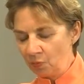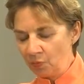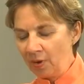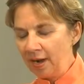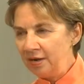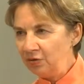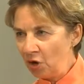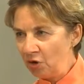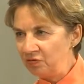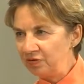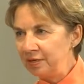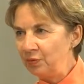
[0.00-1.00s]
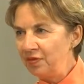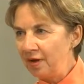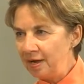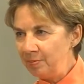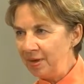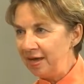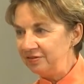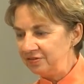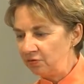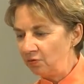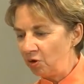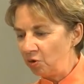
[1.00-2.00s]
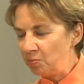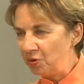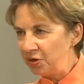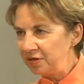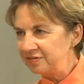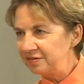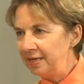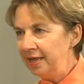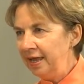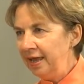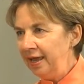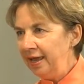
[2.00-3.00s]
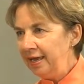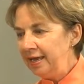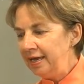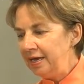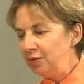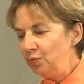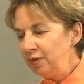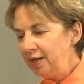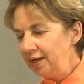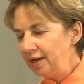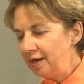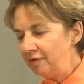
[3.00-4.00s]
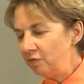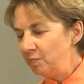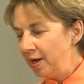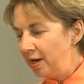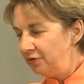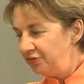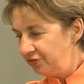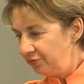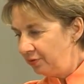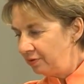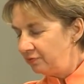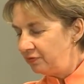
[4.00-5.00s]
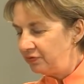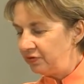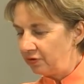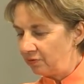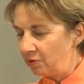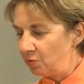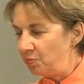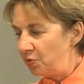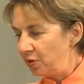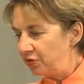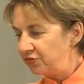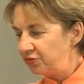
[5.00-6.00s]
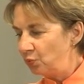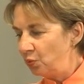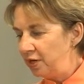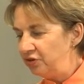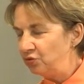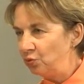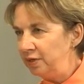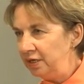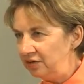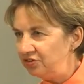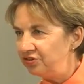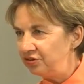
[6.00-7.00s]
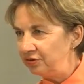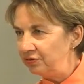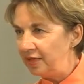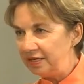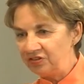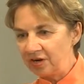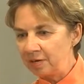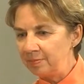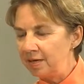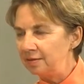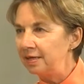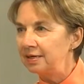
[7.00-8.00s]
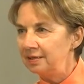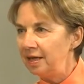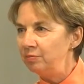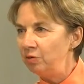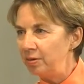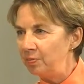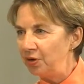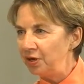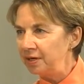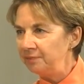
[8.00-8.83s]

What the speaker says: right, hopefully with iPads and Chromebooks. And we have about 250 Chromebooks, which we issue. They check them out like a library book.